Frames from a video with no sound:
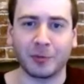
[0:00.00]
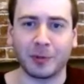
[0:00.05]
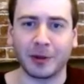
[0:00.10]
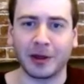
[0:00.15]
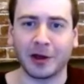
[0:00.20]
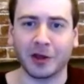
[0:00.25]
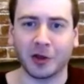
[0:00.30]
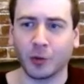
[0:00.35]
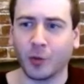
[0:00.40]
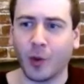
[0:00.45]

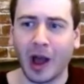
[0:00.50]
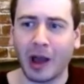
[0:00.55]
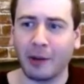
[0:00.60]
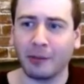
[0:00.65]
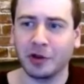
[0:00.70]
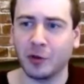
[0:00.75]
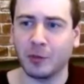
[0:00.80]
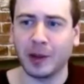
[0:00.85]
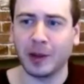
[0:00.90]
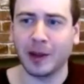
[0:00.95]
because why
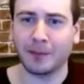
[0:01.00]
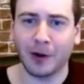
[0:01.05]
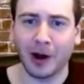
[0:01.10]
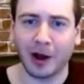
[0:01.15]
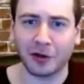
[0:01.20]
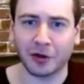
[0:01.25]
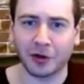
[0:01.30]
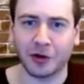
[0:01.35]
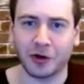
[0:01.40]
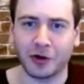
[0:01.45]
would you be a
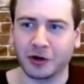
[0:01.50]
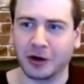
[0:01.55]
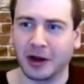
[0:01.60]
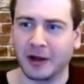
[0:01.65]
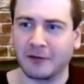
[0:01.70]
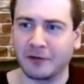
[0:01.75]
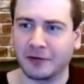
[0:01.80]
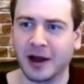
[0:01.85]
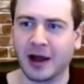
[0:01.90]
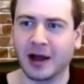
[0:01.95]
prosecutor
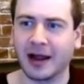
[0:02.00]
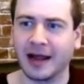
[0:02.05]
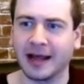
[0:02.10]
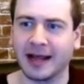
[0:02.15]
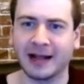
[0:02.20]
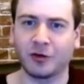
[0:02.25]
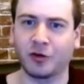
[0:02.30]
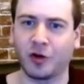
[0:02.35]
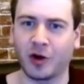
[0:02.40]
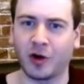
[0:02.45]
if you're not
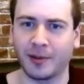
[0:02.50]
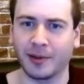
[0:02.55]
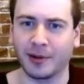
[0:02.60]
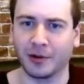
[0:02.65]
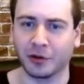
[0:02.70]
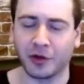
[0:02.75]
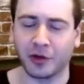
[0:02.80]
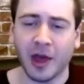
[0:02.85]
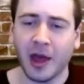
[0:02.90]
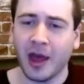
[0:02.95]
against
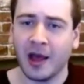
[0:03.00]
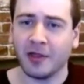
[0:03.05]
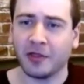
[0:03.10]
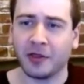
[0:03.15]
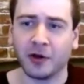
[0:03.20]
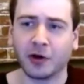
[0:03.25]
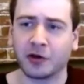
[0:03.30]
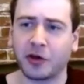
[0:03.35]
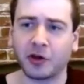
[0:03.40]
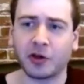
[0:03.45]
criminals?
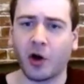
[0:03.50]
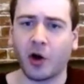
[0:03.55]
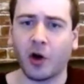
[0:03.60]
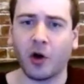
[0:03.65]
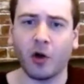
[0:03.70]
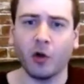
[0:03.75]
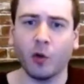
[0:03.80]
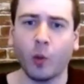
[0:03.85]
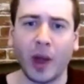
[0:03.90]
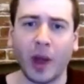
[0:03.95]
There's this
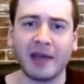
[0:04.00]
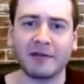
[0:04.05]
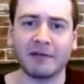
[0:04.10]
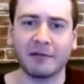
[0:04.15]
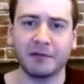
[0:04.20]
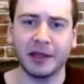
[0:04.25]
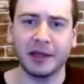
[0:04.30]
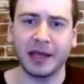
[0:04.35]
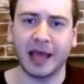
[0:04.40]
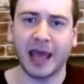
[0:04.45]
whole wave
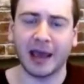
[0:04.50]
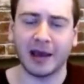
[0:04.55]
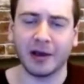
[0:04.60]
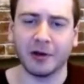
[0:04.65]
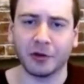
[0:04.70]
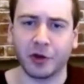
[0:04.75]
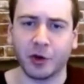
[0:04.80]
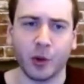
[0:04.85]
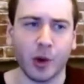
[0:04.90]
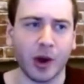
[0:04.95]
of
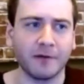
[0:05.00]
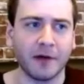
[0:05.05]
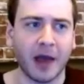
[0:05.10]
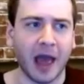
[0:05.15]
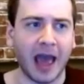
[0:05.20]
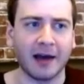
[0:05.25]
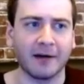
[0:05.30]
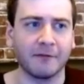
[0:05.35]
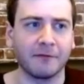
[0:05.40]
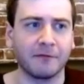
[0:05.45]
DAs who
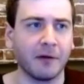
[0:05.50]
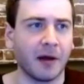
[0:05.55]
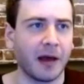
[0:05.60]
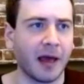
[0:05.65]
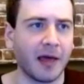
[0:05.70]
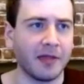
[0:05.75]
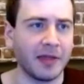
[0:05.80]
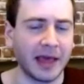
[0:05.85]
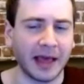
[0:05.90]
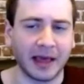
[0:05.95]
have
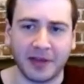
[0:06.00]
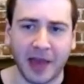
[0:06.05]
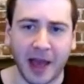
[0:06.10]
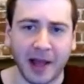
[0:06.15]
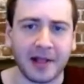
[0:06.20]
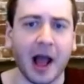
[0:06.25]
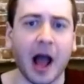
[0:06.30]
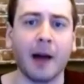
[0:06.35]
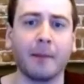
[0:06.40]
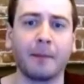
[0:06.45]
the
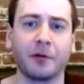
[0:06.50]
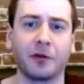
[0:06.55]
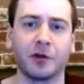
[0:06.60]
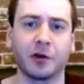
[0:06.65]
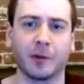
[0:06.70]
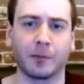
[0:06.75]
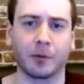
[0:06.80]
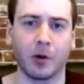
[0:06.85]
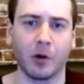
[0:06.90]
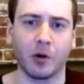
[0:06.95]
exact opposite
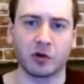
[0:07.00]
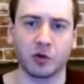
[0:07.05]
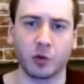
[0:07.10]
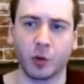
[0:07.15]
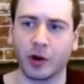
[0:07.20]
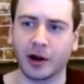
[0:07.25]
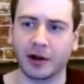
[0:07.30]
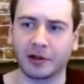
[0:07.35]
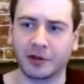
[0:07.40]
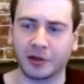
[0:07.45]
approach,
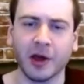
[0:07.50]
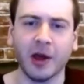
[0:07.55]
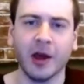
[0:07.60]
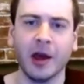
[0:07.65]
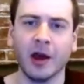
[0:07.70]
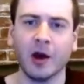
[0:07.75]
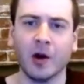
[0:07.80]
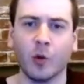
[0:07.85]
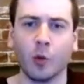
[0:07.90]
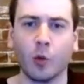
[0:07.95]
where it's,
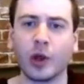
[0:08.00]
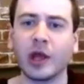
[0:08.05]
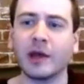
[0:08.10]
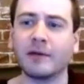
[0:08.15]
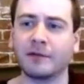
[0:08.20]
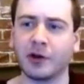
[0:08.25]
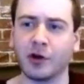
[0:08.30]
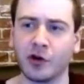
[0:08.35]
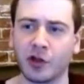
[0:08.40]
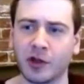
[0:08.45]
we
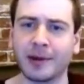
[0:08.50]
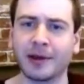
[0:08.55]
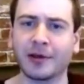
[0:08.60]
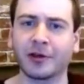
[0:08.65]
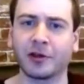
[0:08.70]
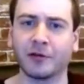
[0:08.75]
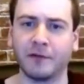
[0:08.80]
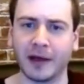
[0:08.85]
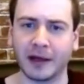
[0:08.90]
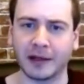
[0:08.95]
view them as
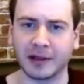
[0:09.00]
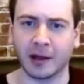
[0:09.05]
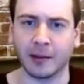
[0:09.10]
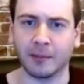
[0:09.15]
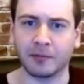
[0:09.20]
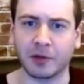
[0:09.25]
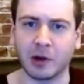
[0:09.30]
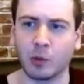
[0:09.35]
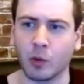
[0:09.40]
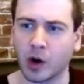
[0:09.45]
the
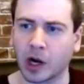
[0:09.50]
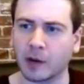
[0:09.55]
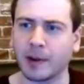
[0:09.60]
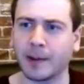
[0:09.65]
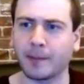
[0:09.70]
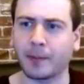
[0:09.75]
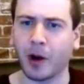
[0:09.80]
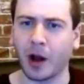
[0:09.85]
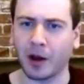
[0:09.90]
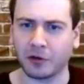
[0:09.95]
victims and we're going
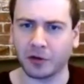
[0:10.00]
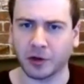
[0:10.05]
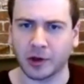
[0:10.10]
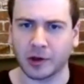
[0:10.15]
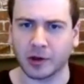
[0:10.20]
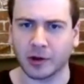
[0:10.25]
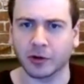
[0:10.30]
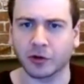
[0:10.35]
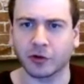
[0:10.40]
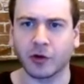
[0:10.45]
to be
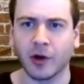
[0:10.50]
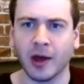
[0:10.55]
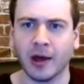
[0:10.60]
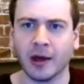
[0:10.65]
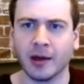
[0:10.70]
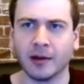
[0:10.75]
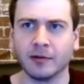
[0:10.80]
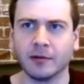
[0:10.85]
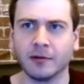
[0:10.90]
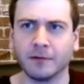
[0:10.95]
prosecutors
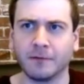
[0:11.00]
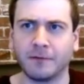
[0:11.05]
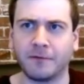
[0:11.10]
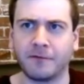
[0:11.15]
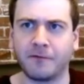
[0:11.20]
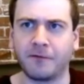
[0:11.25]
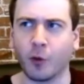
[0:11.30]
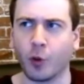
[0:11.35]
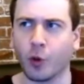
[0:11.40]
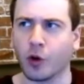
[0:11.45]

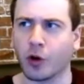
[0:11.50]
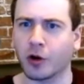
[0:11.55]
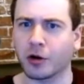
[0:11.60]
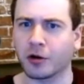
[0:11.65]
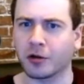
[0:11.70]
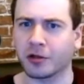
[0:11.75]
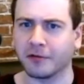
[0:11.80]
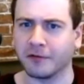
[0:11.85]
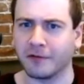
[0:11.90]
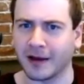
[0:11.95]

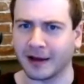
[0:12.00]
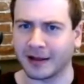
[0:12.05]
for the